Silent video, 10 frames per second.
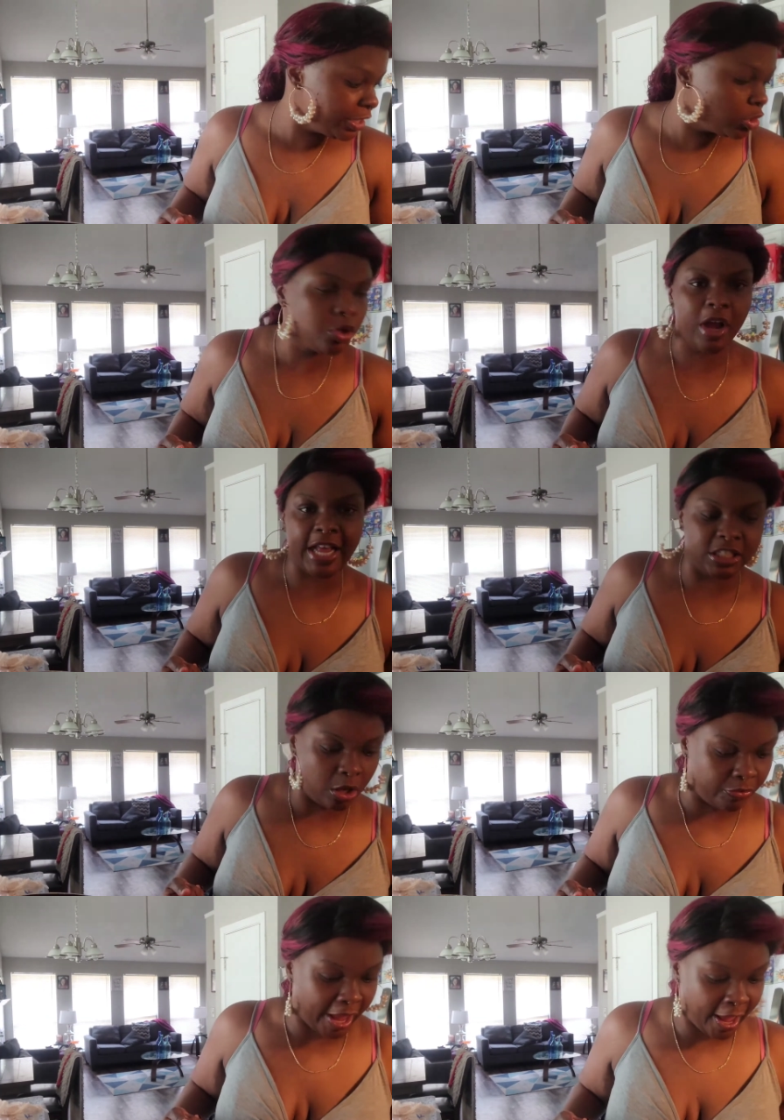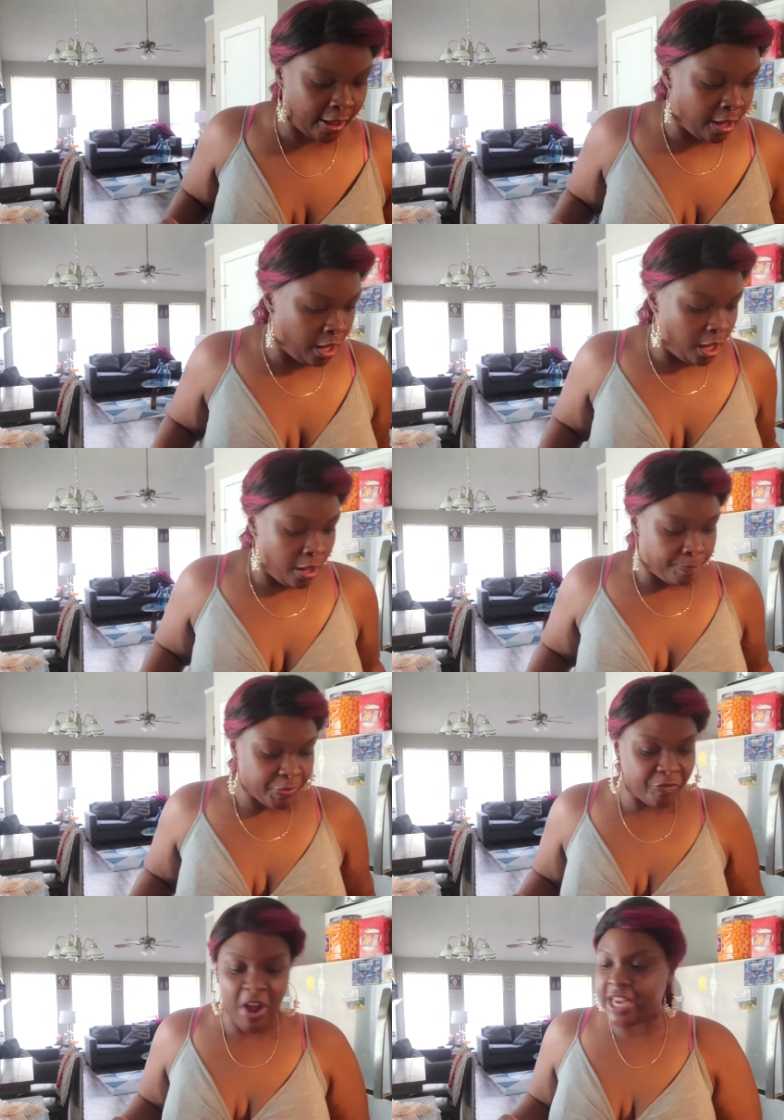too. You guys know that.
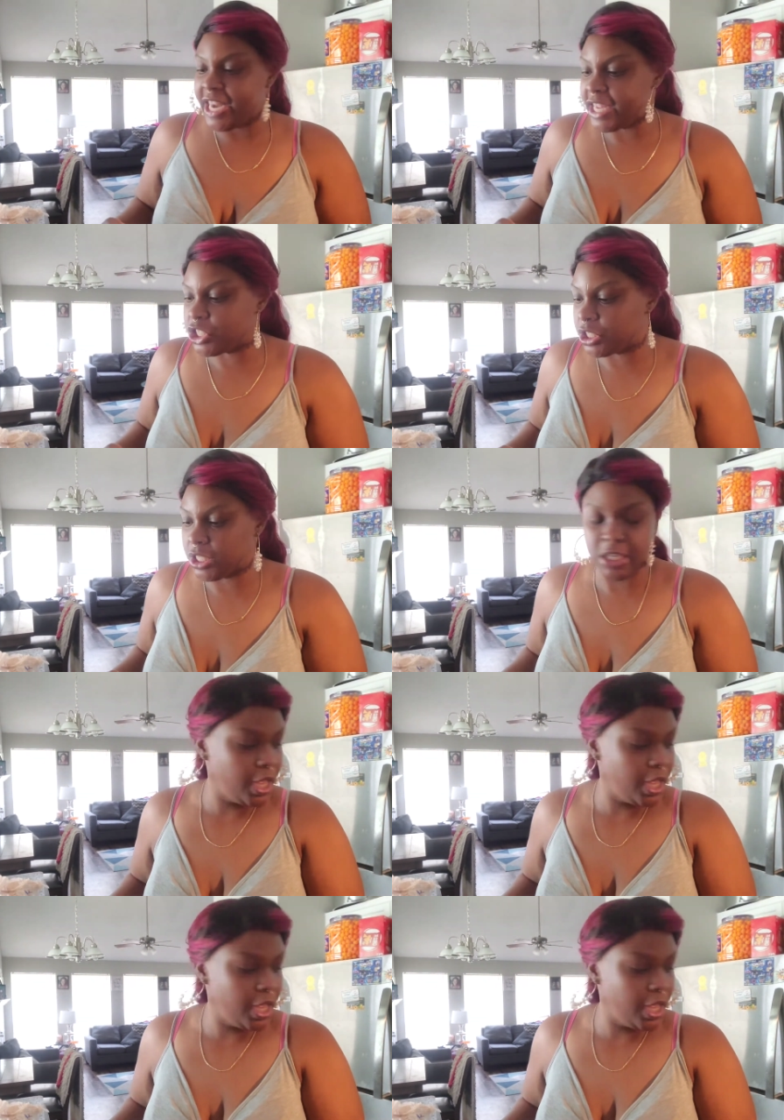Financially,